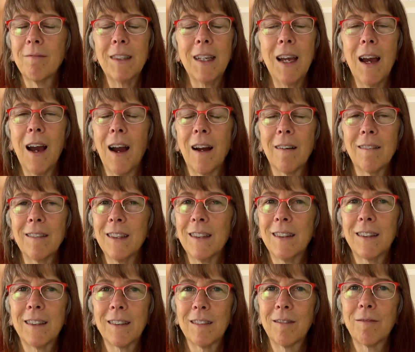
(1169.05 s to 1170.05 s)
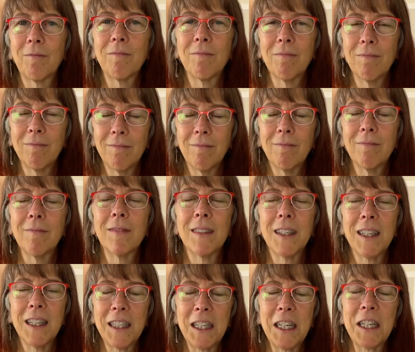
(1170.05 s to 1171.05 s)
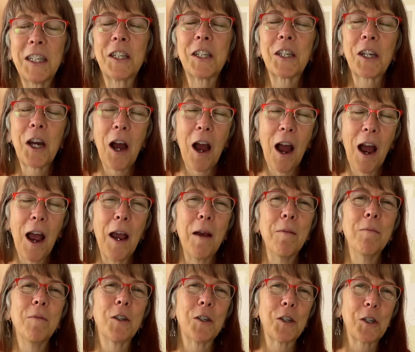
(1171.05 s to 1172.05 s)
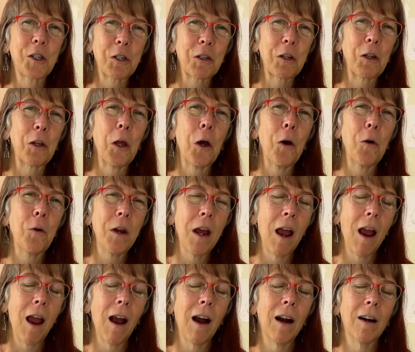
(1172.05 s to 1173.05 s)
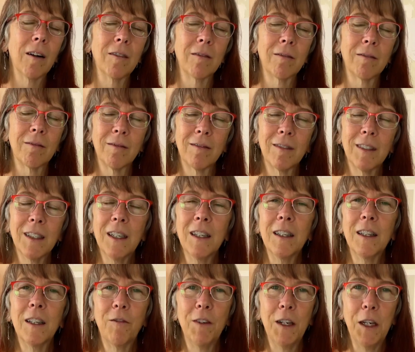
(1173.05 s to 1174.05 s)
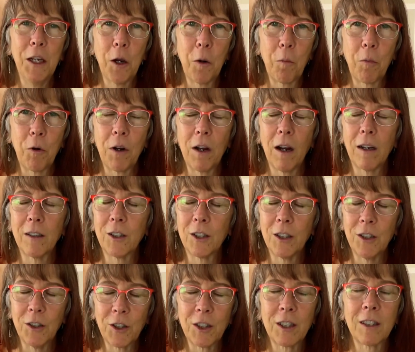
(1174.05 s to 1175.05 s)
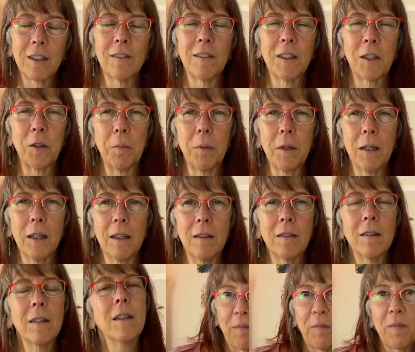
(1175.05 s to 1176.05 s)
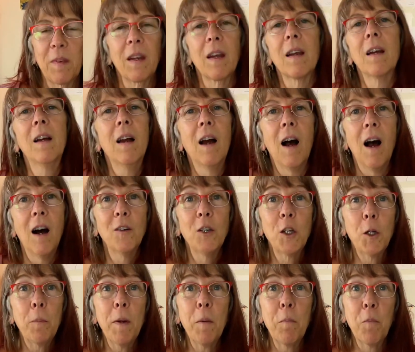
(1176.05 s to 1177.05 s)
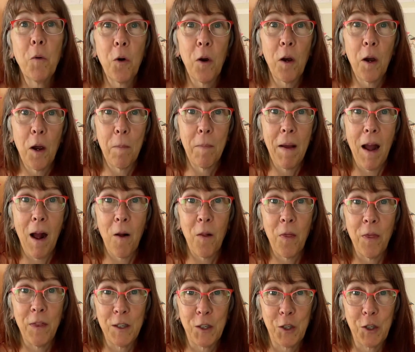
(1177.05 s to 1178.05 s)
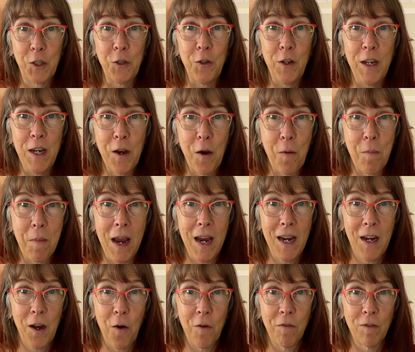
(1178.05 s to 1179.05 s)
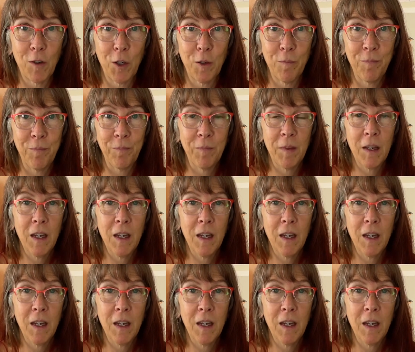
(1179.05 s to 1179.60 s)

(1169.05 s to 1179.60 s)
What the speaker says: Yeah, it's time to slow down the video production just a little bit. A little bit more about the studio makeover.